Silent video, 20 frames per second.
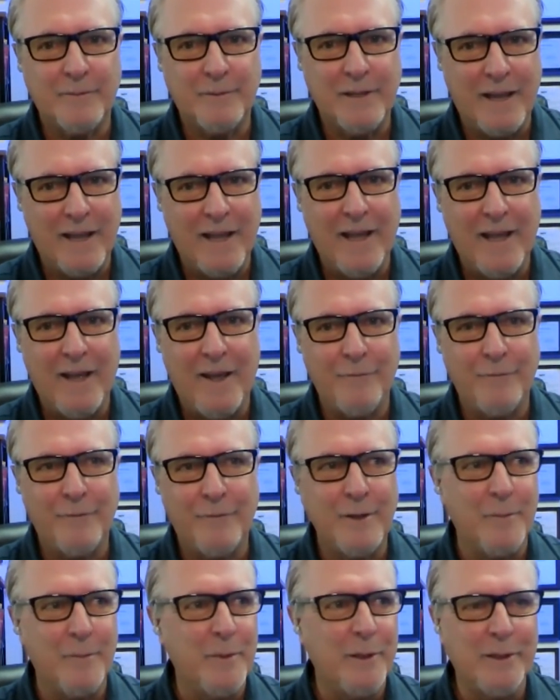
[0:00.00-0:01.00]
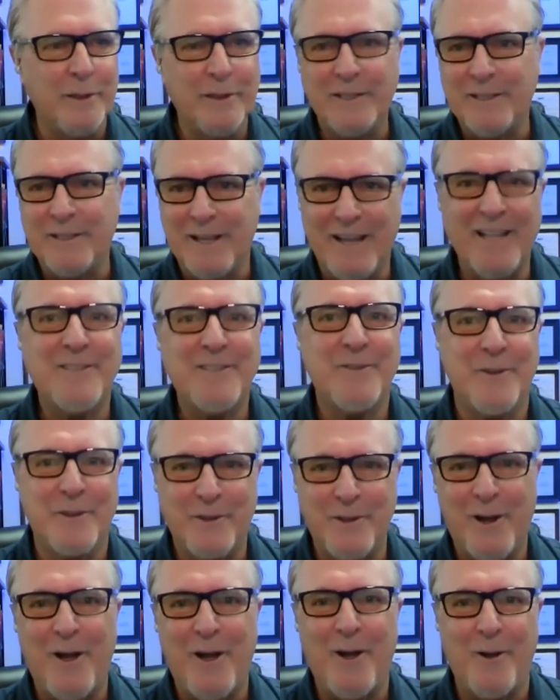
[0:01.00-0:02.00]
to have the ability to answer the
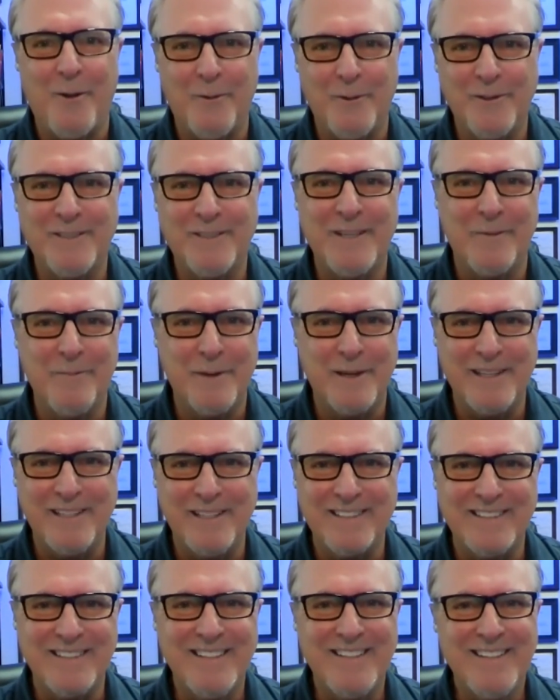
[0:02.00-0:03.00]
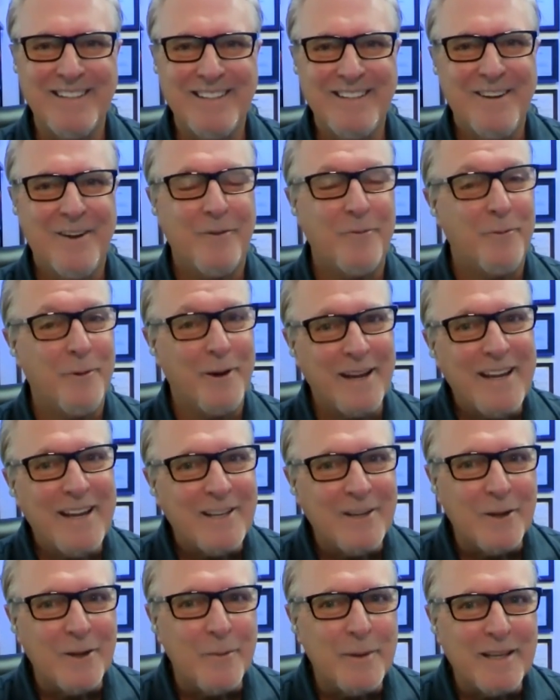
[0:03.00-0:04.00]
call when somebody's ringing
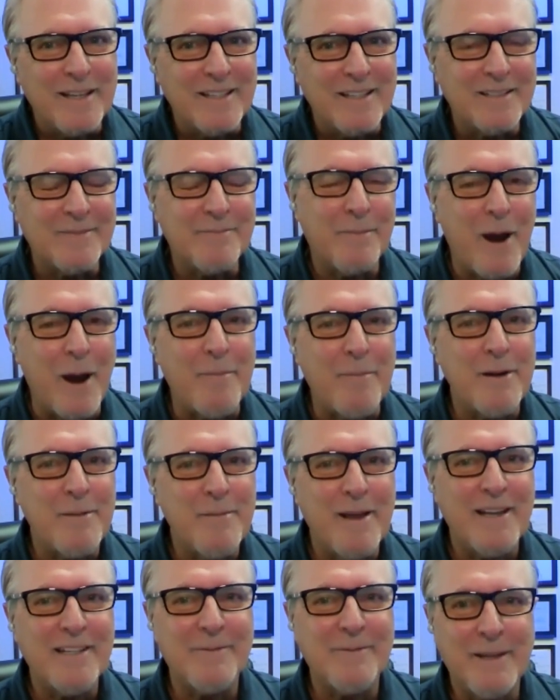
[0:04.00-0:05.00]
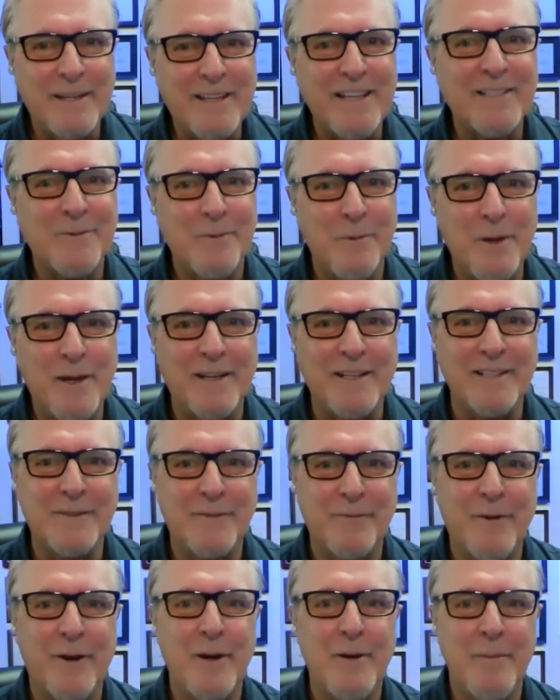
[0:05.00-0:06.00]
you, because property management, guess what? It's
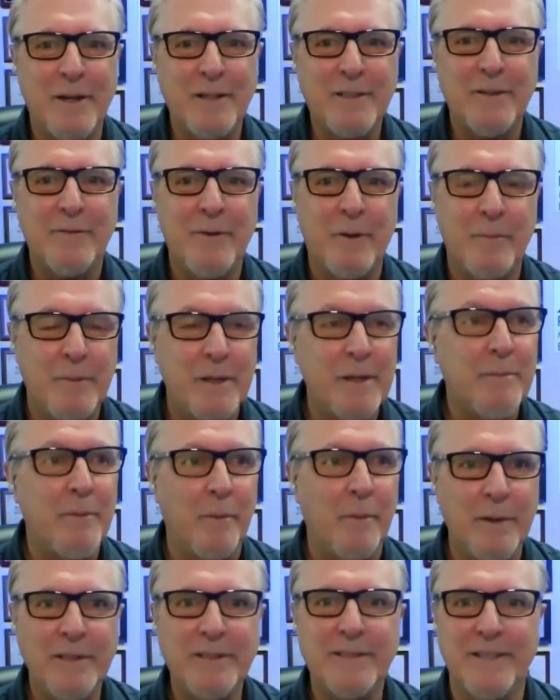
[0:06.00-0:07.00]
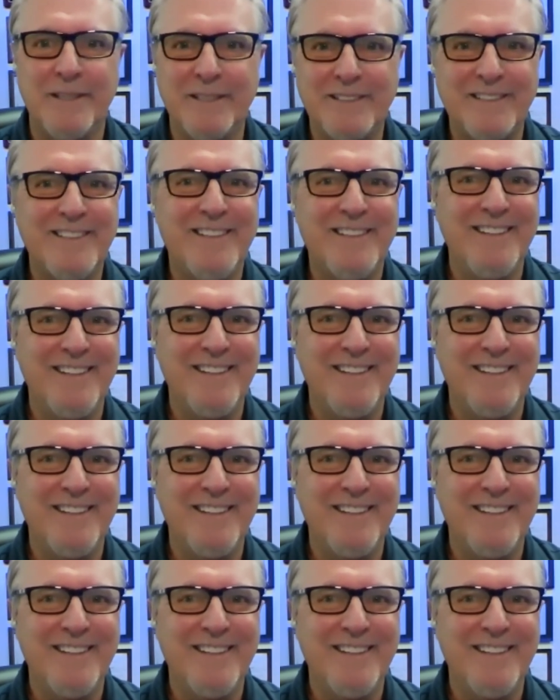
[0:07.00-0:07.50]
very much of a people business.